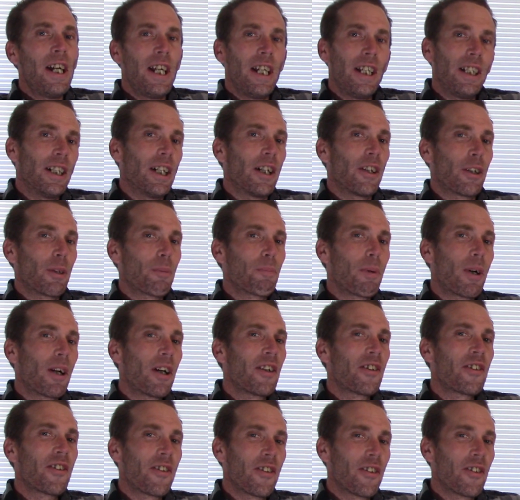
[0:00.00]
and other
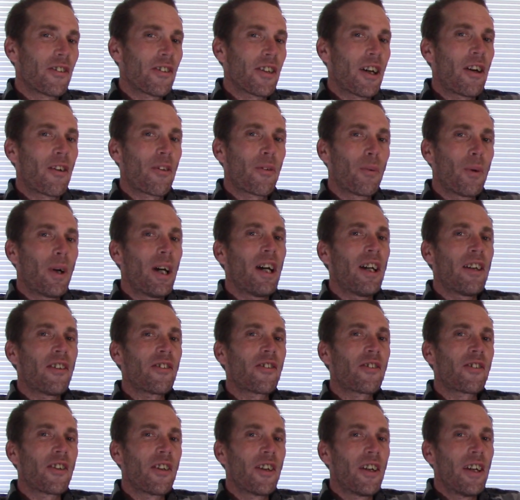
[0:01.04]
parts of the
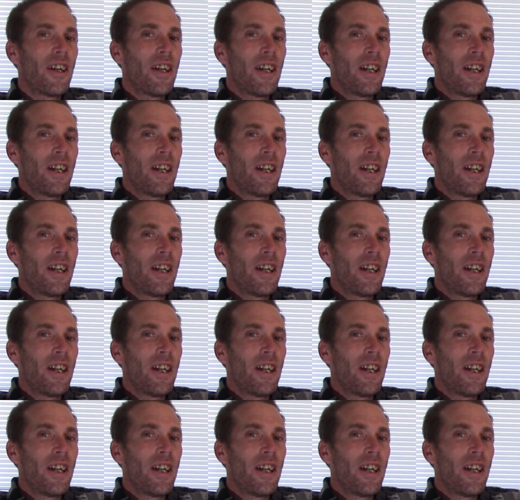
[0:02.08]
Southwest.